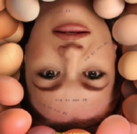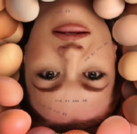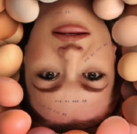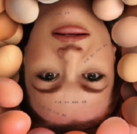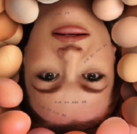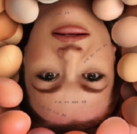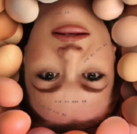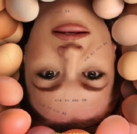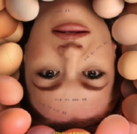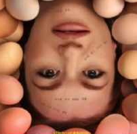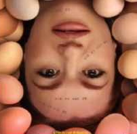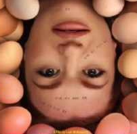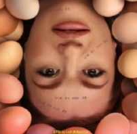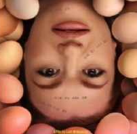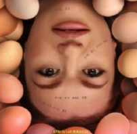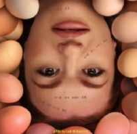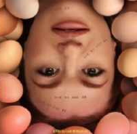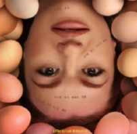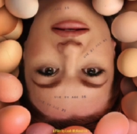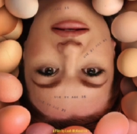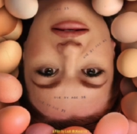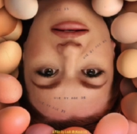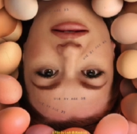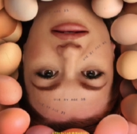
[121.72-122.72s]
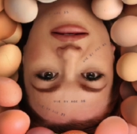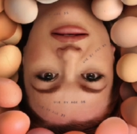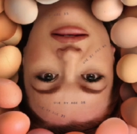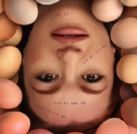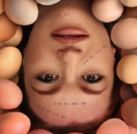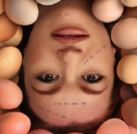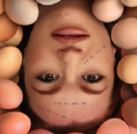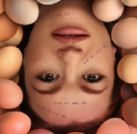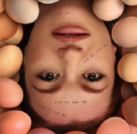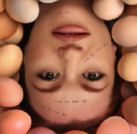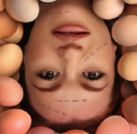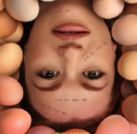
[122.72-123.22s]

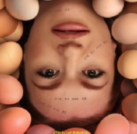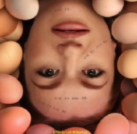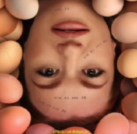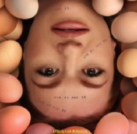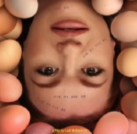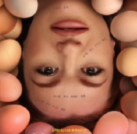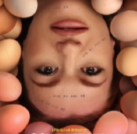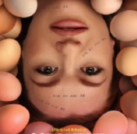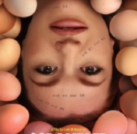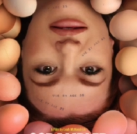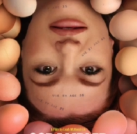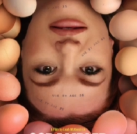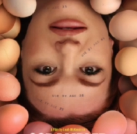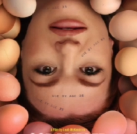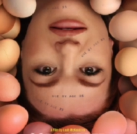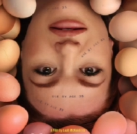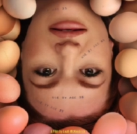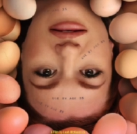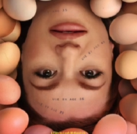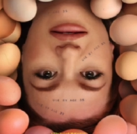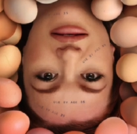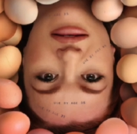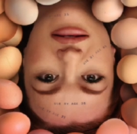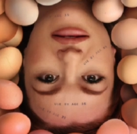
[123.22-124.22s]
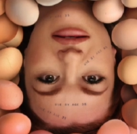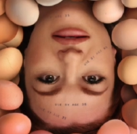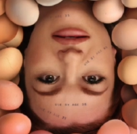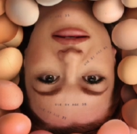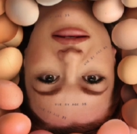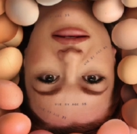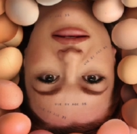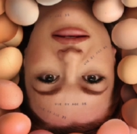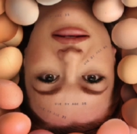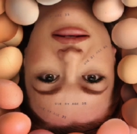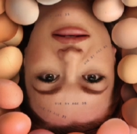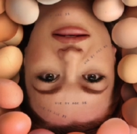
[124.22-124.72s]

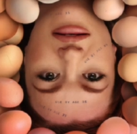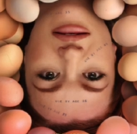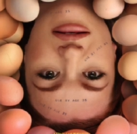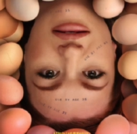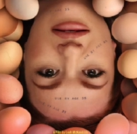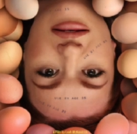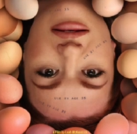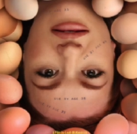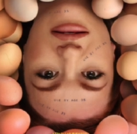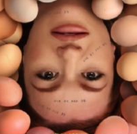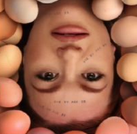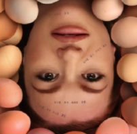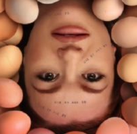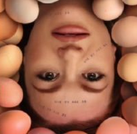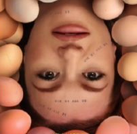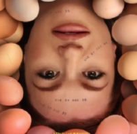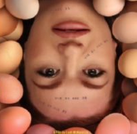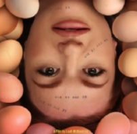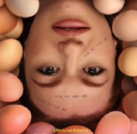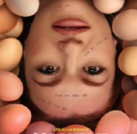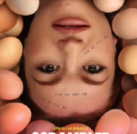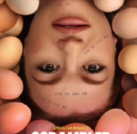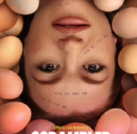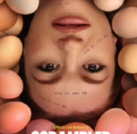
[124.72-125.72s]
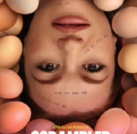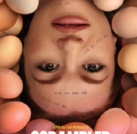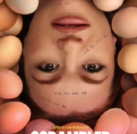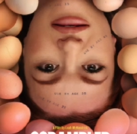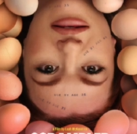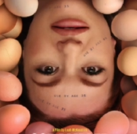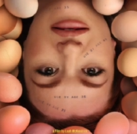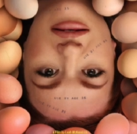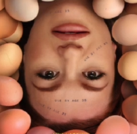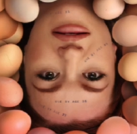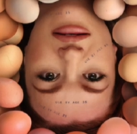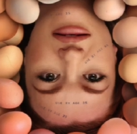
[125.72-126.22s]

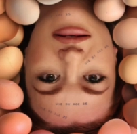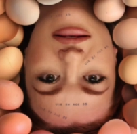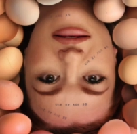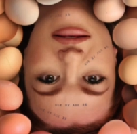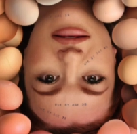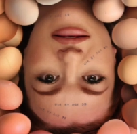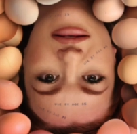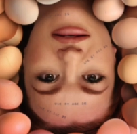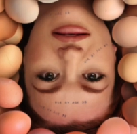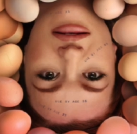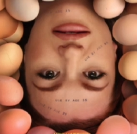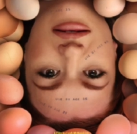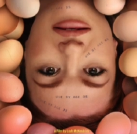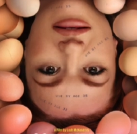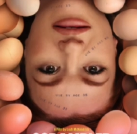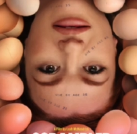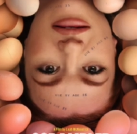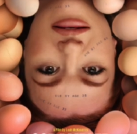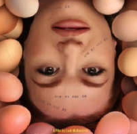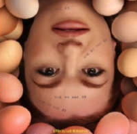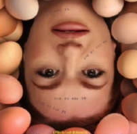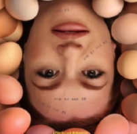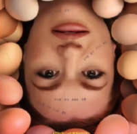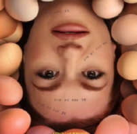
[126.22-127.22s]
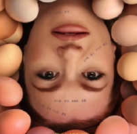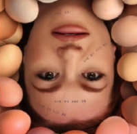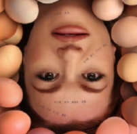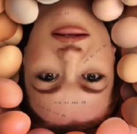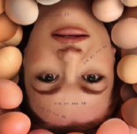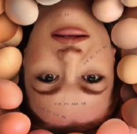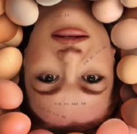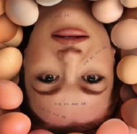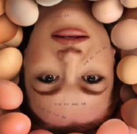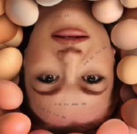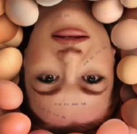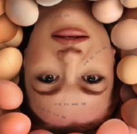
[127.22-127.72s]

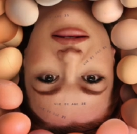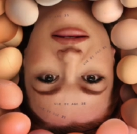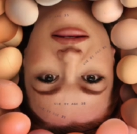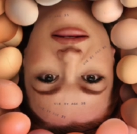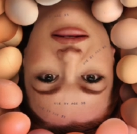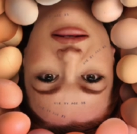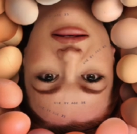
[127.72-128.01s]
(not speaking)